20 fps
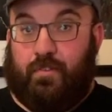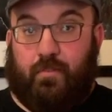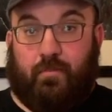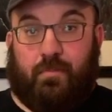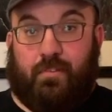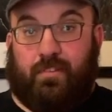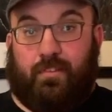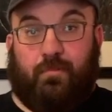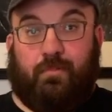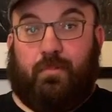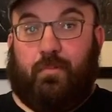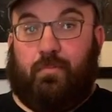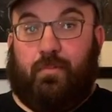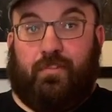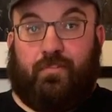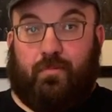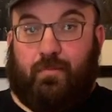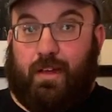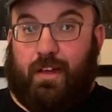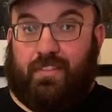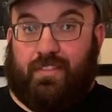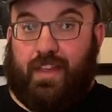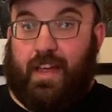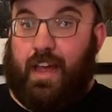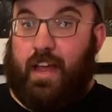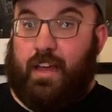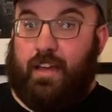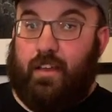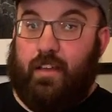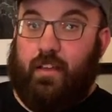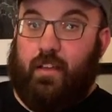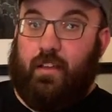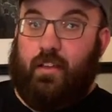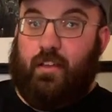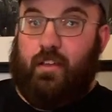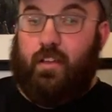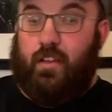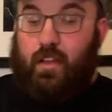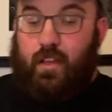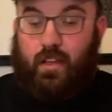Nobody seems to bitch about that.
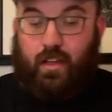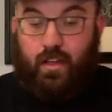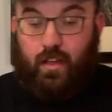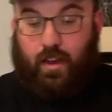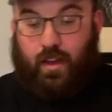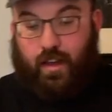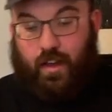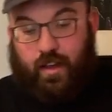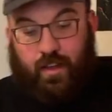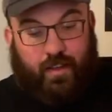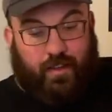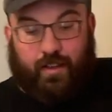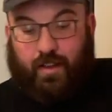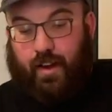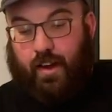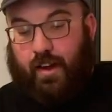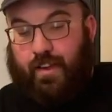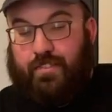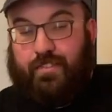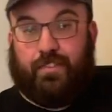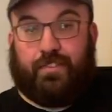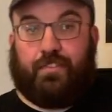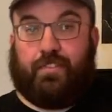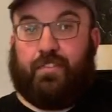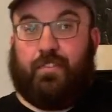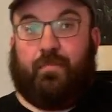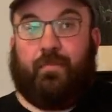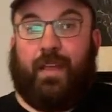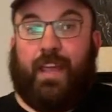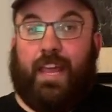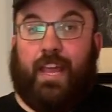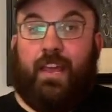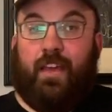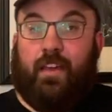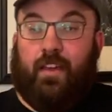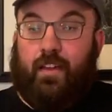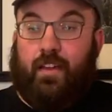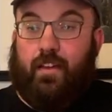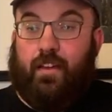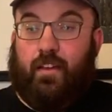To
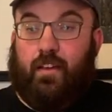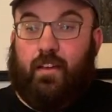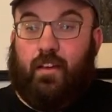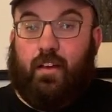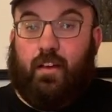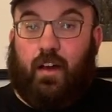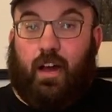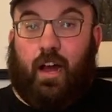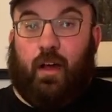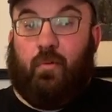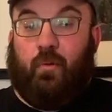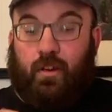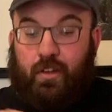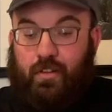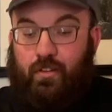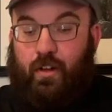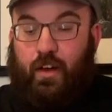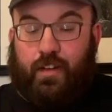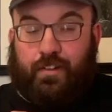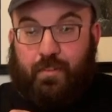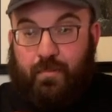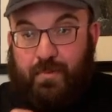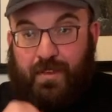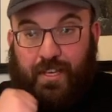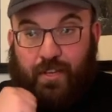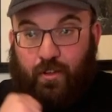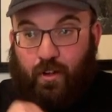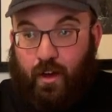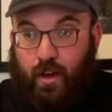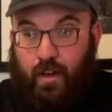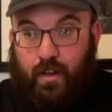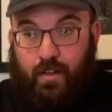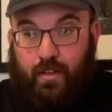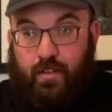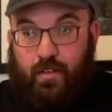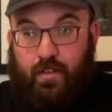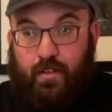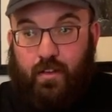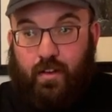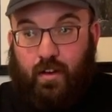me, I want Glock to be Glock.
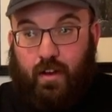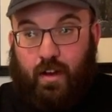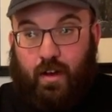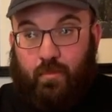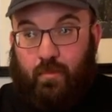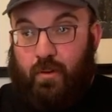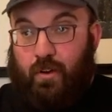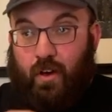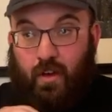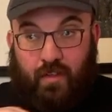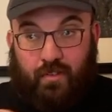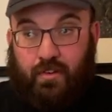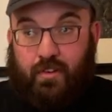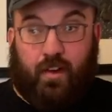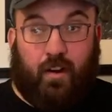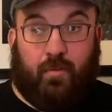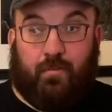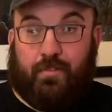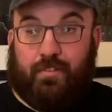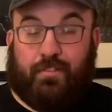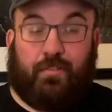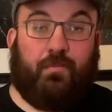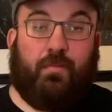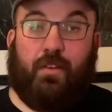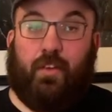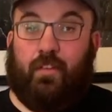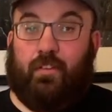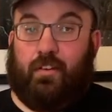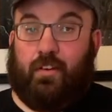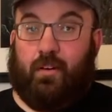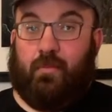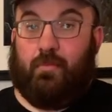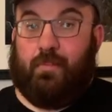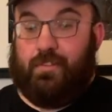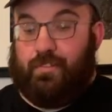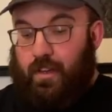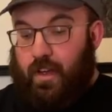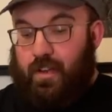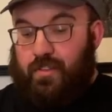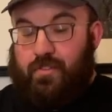I want other companies to be other
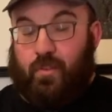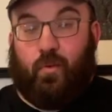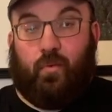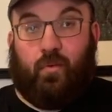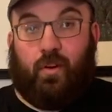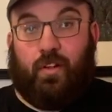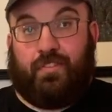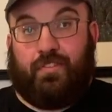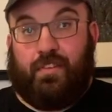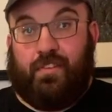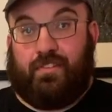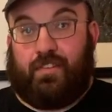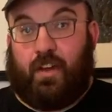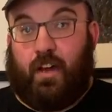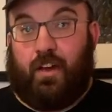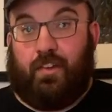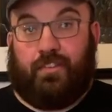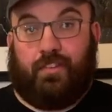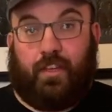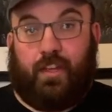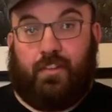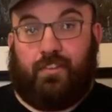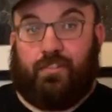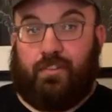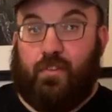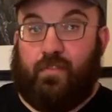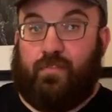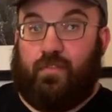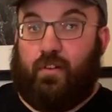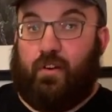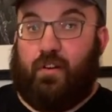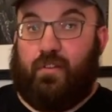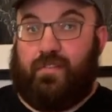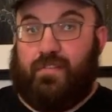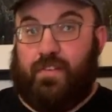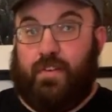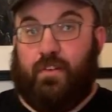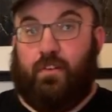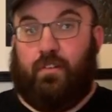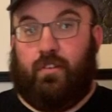companies. I don't want these guys to get so far
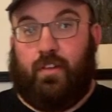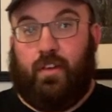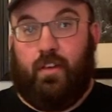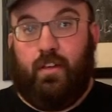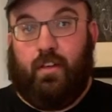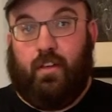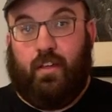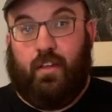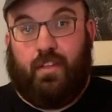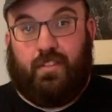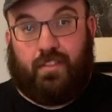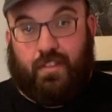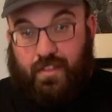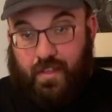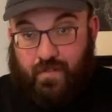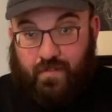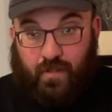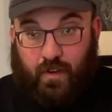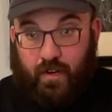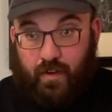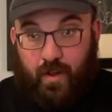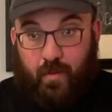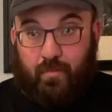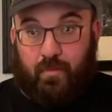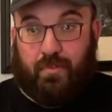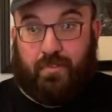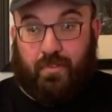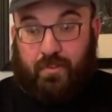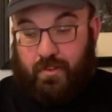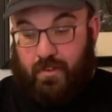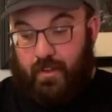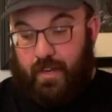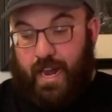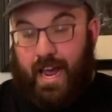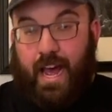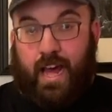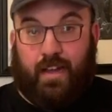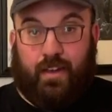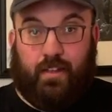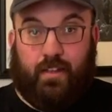afield that they fuck up what they're good
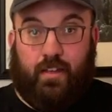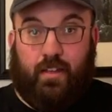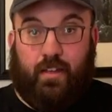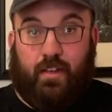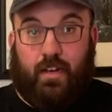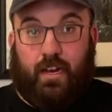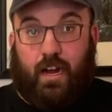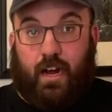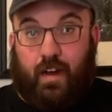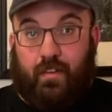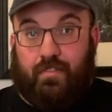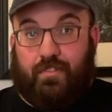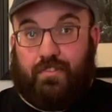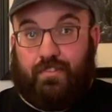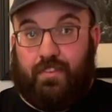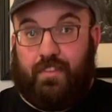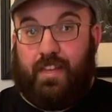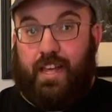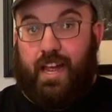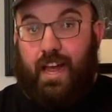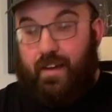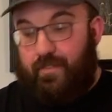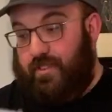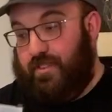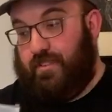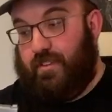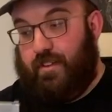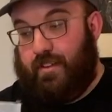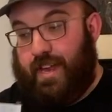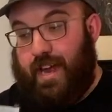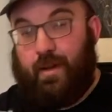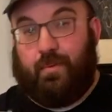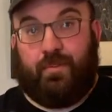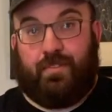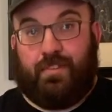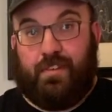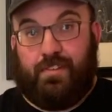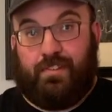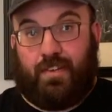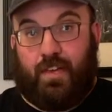at. Obviously, they haven't done that
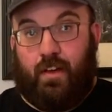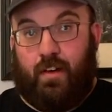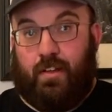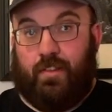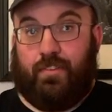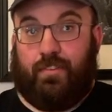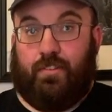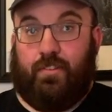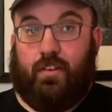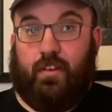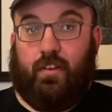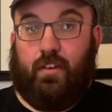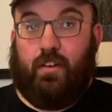with these guns.